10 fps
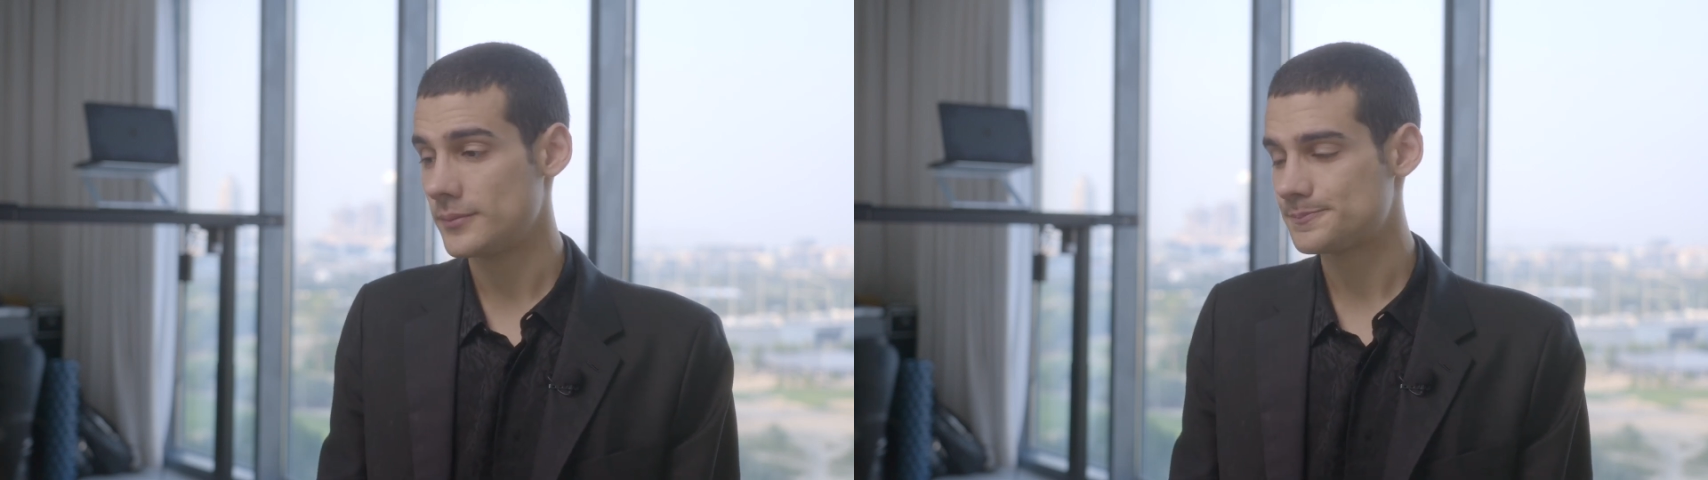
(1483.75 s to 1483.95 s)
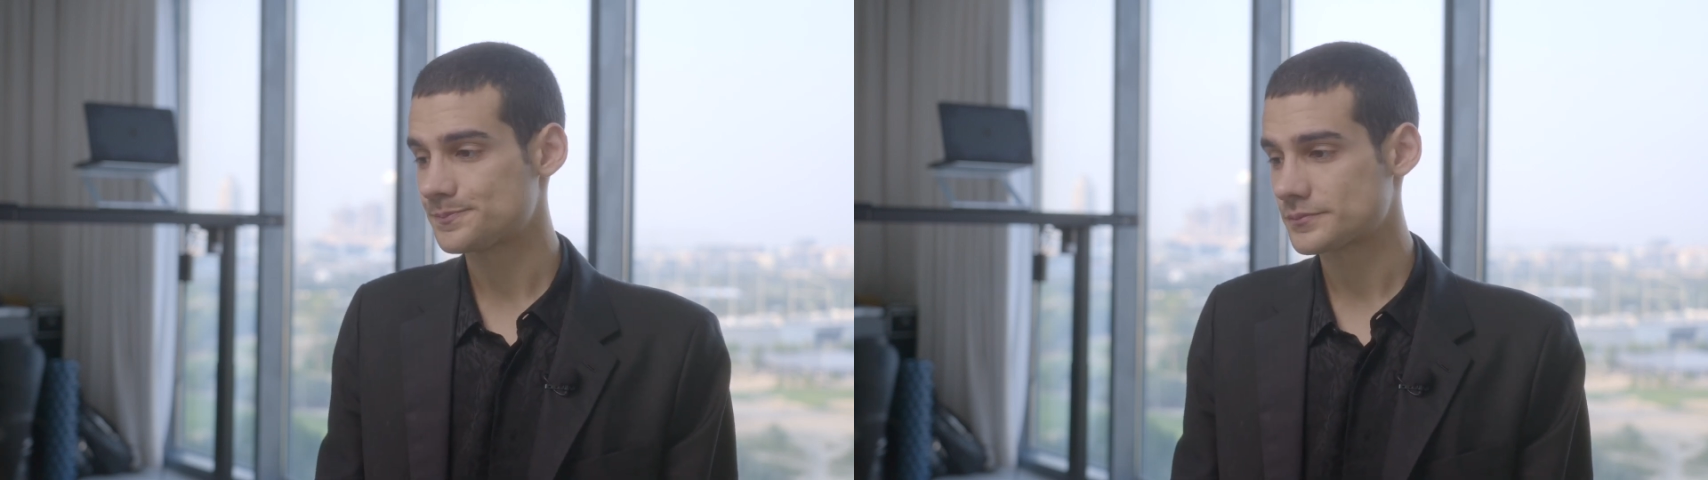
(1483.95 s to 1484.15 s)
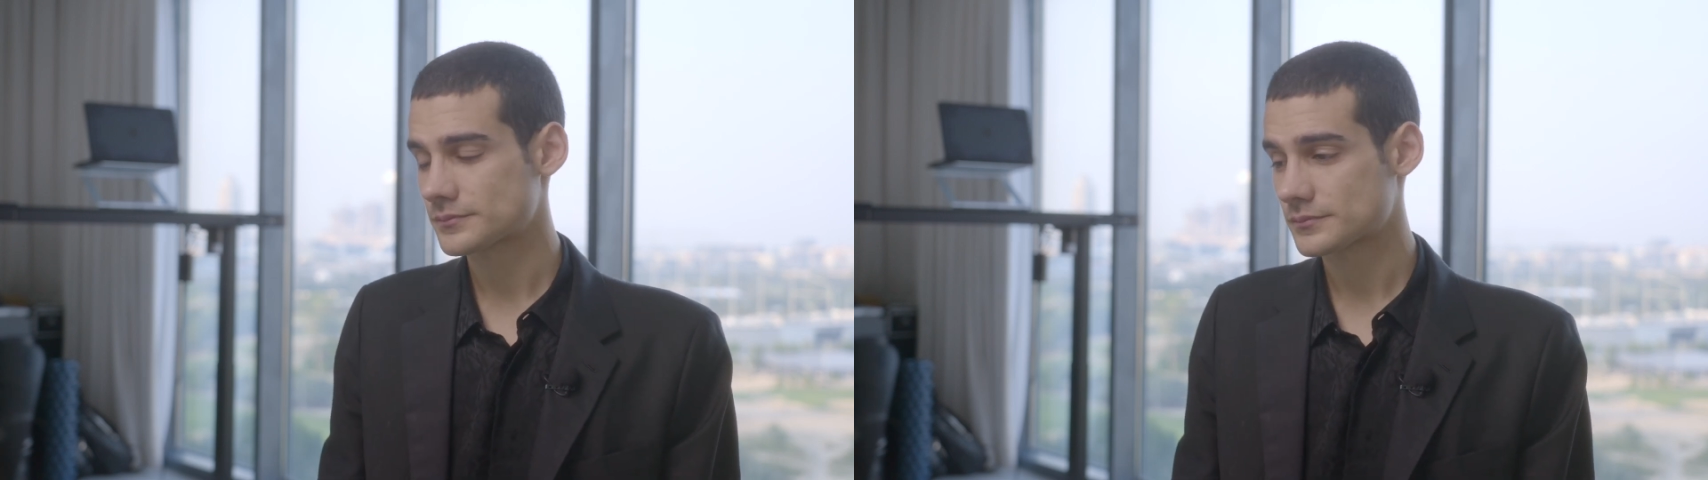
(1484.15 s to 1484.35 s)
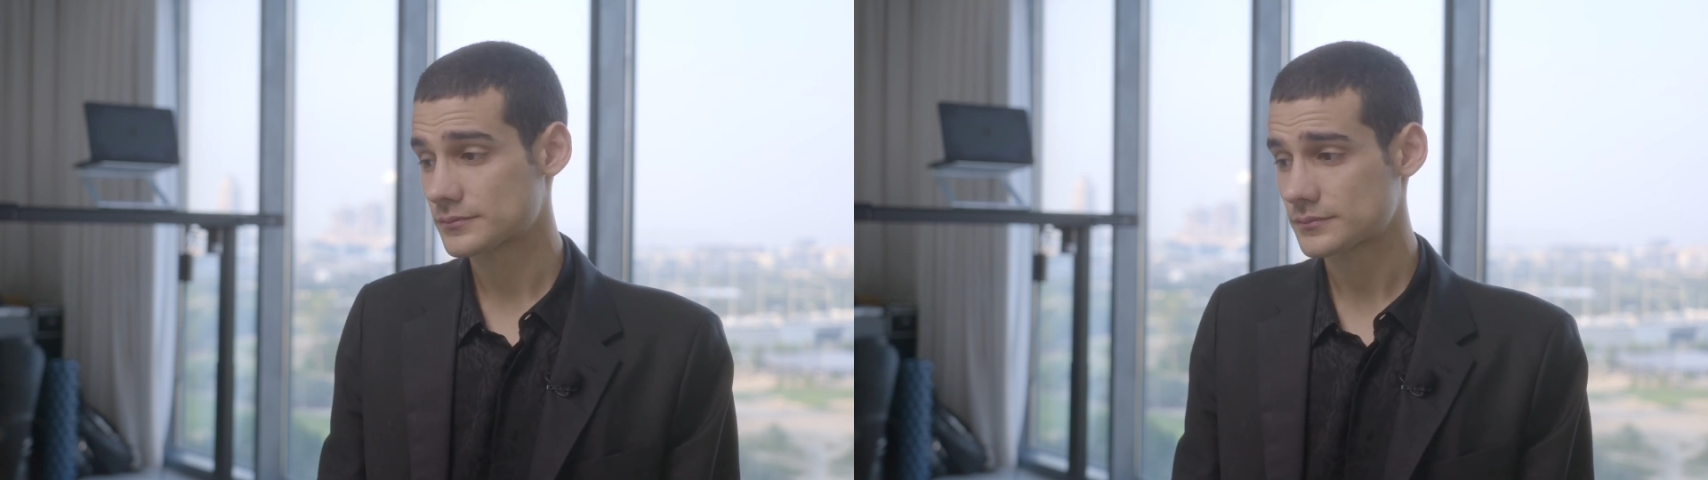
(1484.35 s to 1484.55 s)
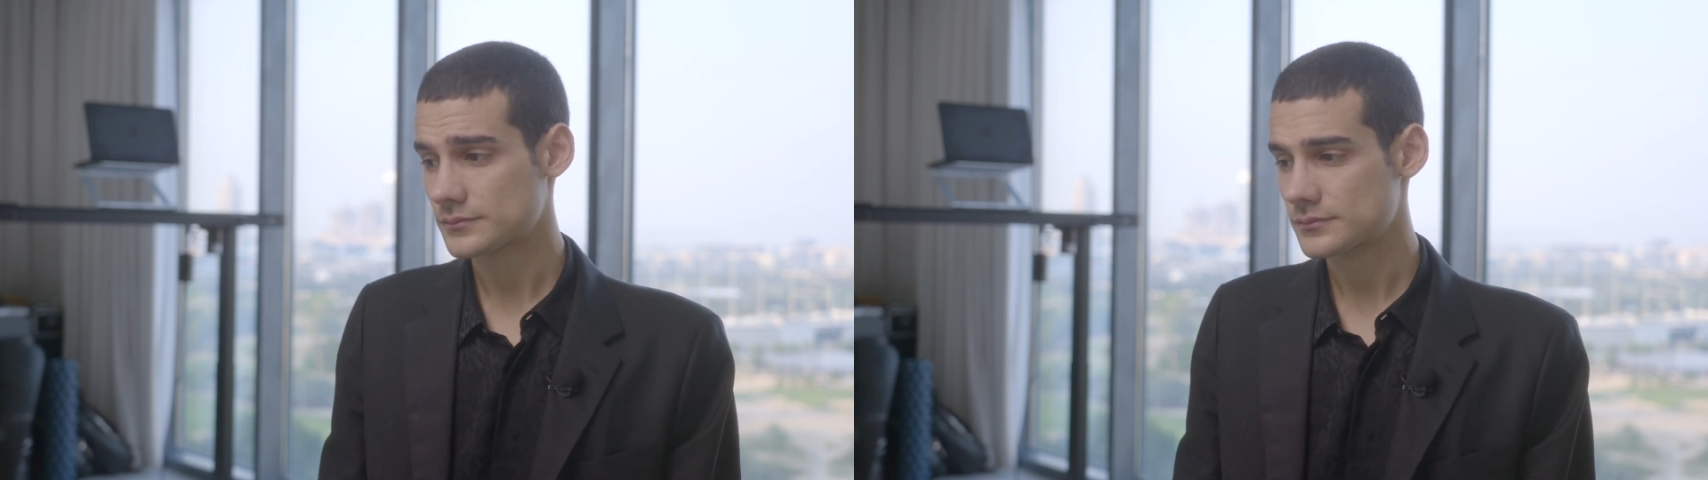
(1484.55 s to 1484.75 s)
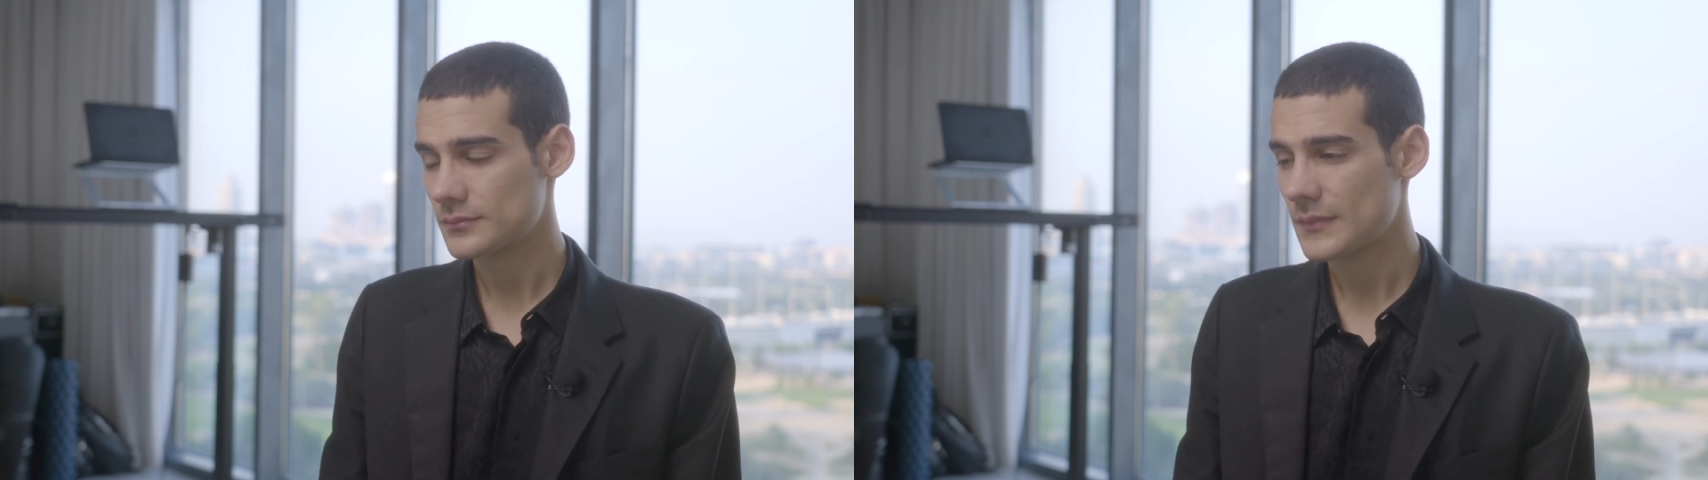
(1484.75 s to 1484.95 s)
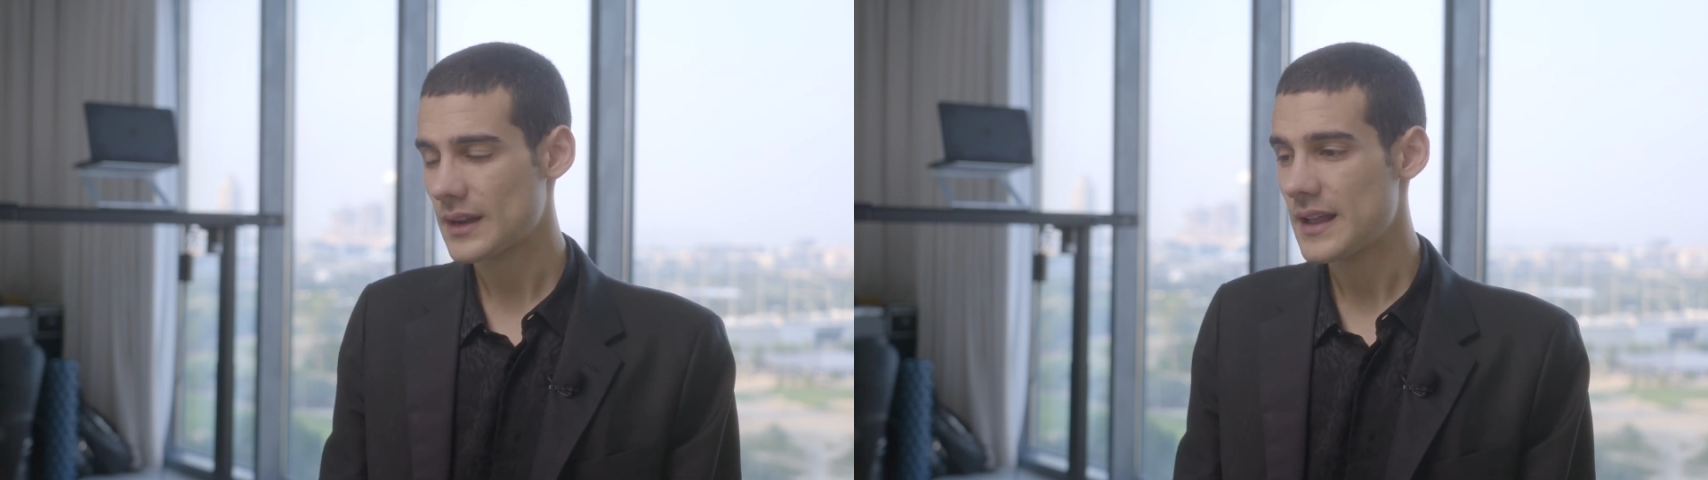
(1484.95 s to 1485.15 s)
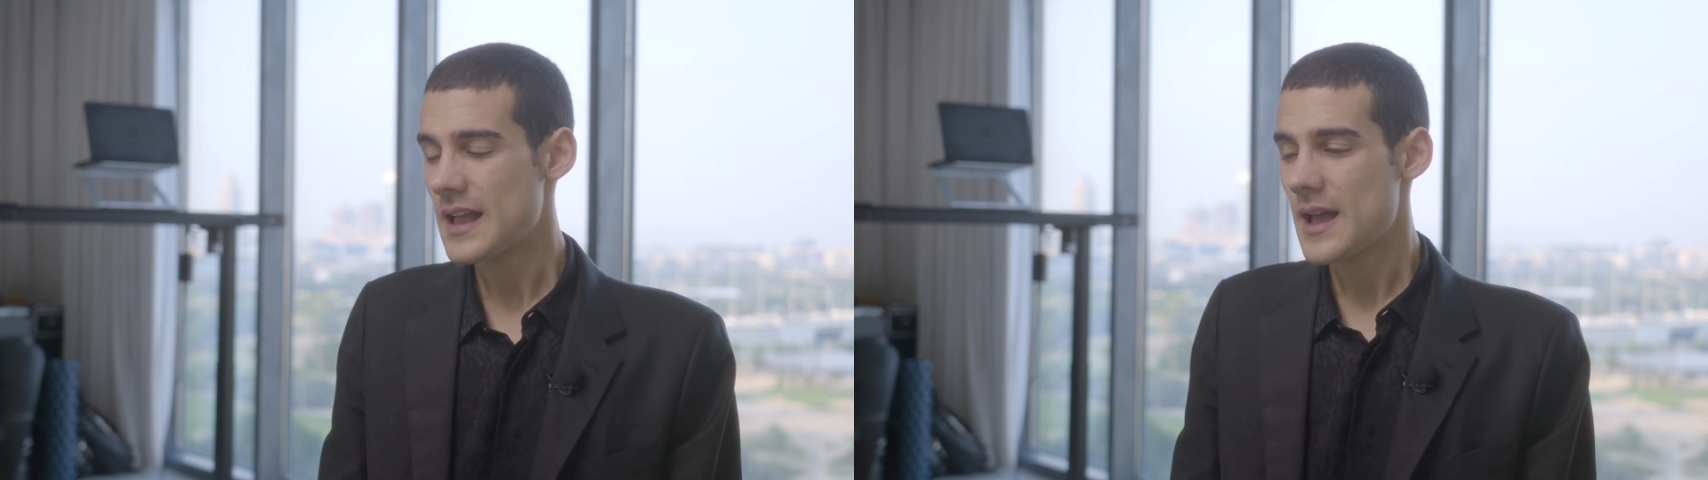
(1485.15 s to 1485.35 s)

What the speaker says: Mm-hmm.